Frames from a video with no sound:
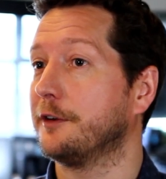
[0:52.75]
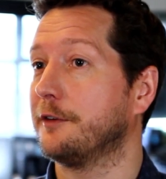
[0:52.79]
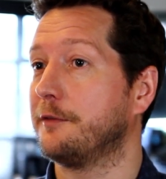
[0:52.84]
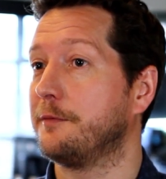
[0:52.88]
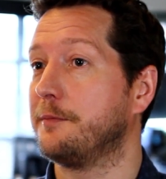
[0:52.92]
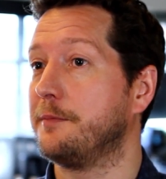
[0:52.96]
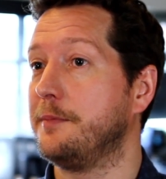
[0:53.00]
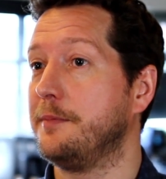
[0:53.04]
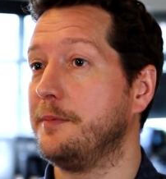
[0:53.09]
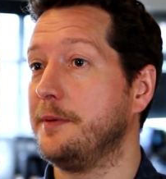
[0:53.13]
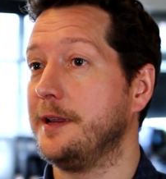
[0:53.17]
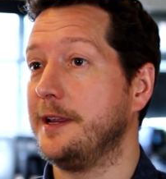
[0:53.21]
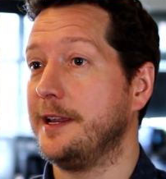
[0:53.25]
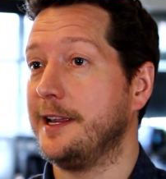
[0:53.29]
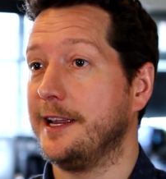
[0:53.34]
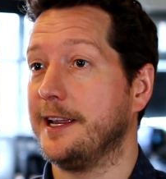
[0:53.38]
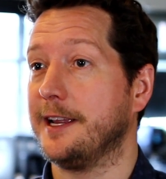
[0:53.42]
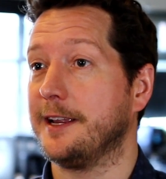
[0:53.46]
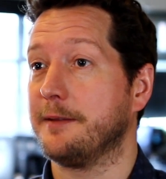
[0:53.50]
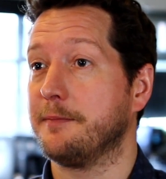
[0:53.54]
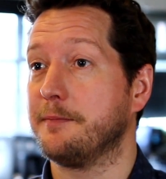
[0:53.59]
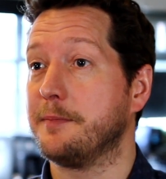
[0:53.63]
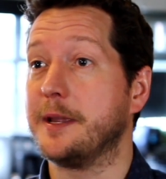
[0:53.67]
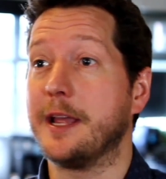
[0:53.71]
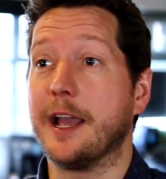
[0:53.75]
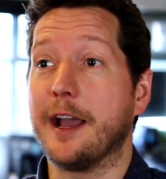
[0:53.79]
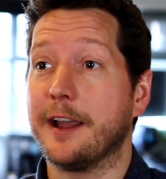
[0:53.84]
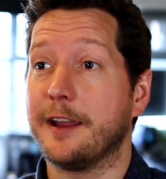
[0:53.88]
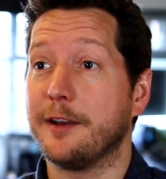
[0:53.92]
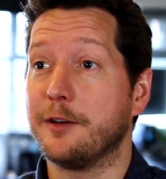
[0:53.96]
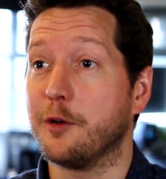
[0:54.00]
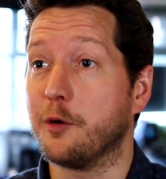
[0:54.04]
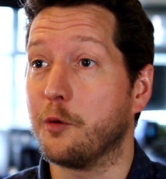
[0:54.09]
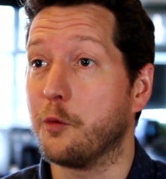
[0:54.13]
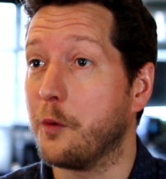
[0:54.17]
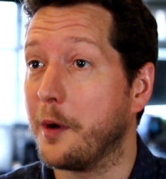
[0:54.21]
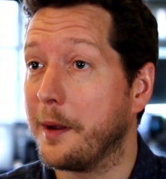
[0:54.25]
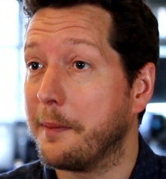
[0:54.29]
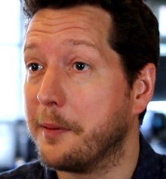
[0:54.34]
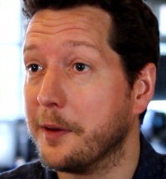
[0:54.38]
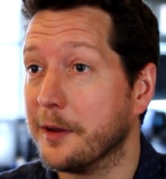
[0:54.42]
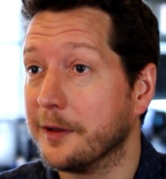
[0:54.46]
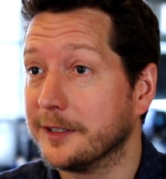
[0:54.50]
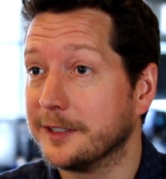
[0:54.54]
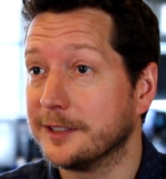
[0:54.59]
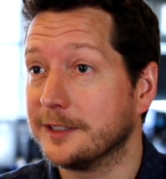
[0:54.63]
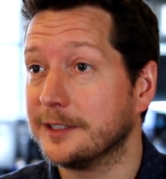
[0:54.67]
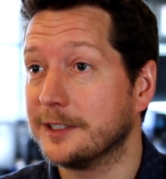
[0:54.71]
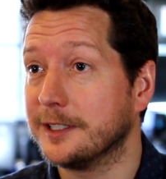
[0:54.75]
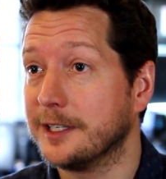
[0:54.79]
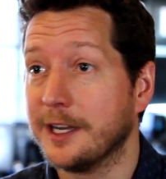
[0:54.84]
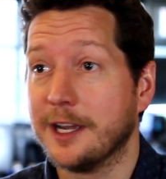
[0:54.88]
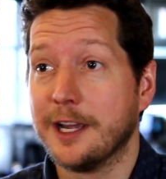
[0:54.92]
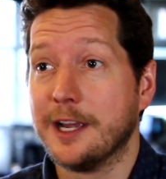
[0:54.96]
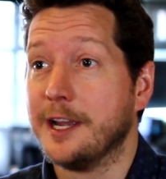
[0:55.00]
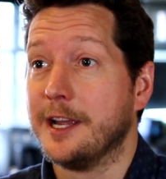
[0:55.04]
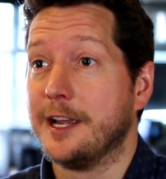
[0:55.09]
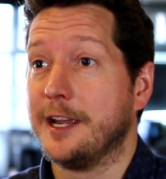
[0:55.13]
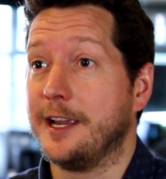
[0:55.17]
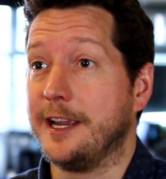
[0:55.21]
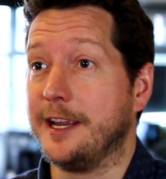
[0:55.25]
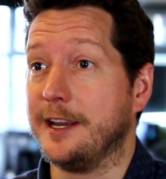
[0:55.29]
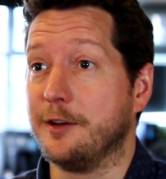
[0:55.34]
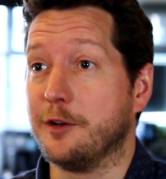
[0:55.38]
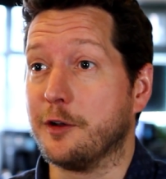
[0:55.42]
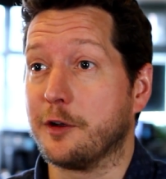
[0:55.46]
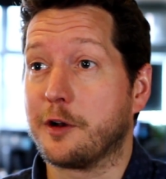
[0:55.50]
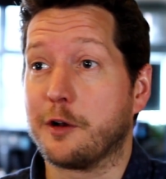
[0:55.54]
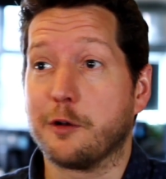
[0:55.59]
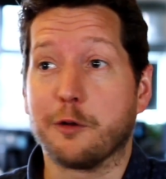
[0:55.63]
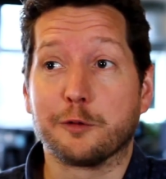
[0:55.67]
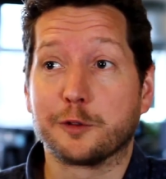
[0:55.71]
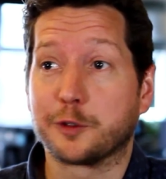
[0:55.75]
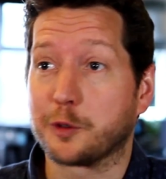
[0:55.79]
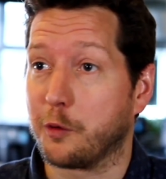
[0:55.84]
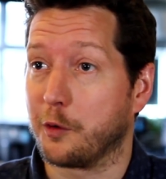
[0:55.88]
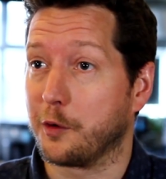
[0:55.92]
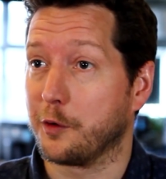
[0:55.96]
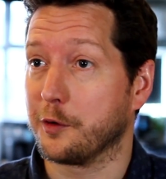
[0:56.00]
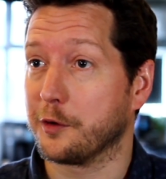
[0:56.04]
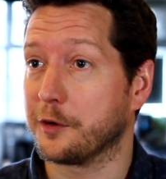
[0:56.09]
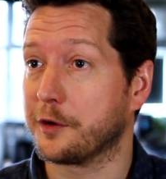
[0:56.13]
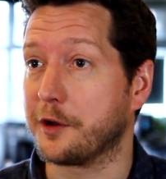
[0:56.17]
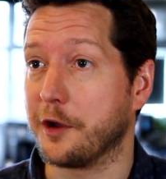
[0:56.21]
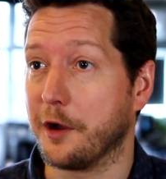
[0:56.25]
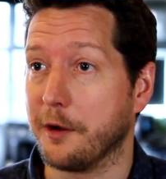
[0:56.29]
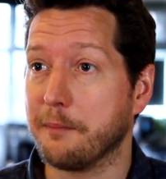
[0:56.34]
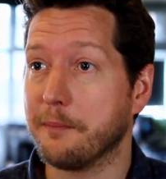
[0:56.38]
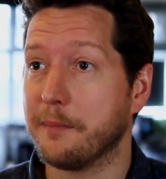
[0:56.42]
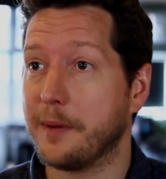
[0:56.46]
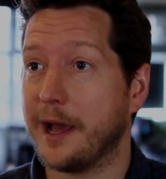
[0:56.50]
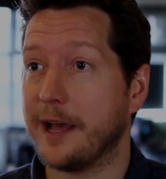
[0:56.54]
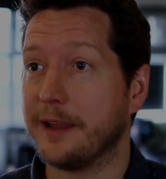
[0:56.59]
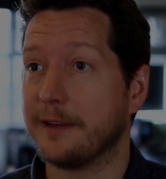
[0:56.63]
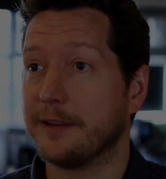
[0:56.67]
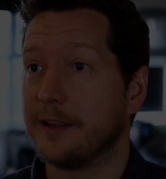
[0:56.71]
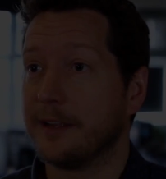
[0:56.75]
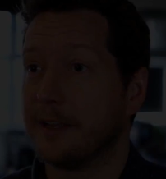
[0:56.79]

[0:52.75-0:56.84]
of being behind a weapons in a close quarter combat.